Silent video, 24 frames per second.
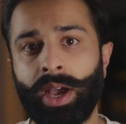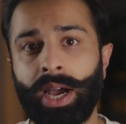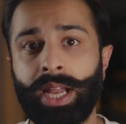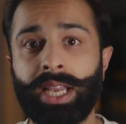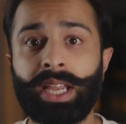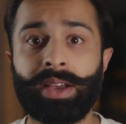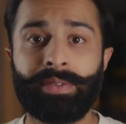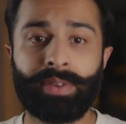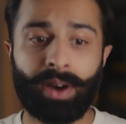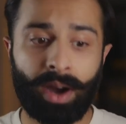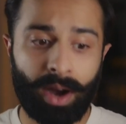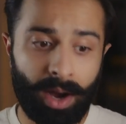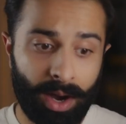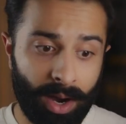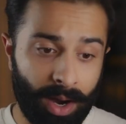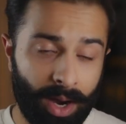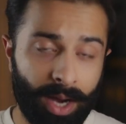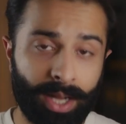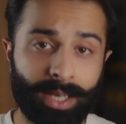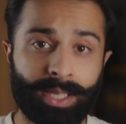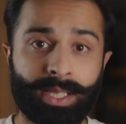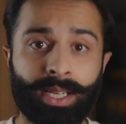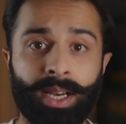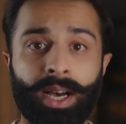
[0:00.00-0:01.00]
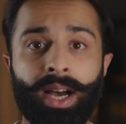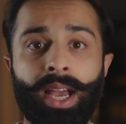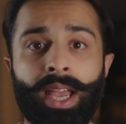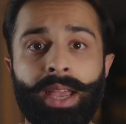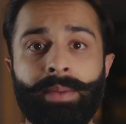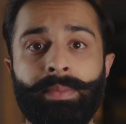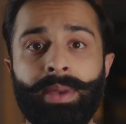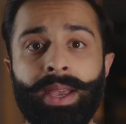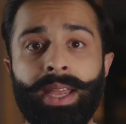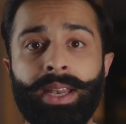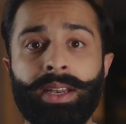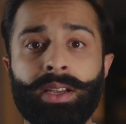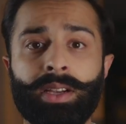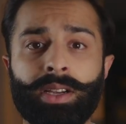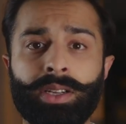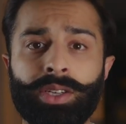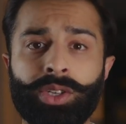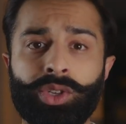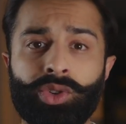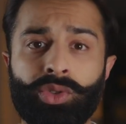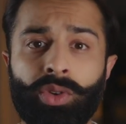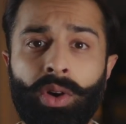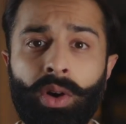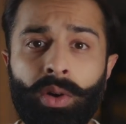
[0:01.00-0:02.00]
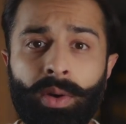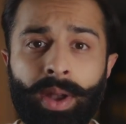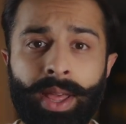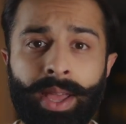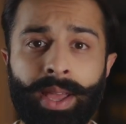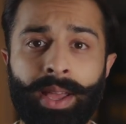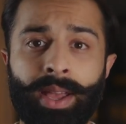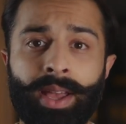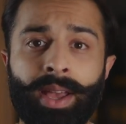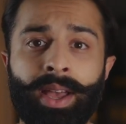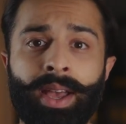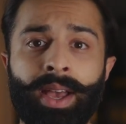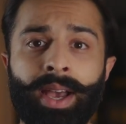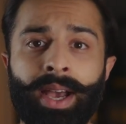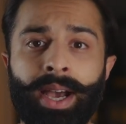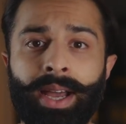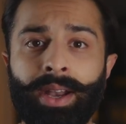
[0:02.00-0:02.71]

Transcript: and you have a hard time in controlling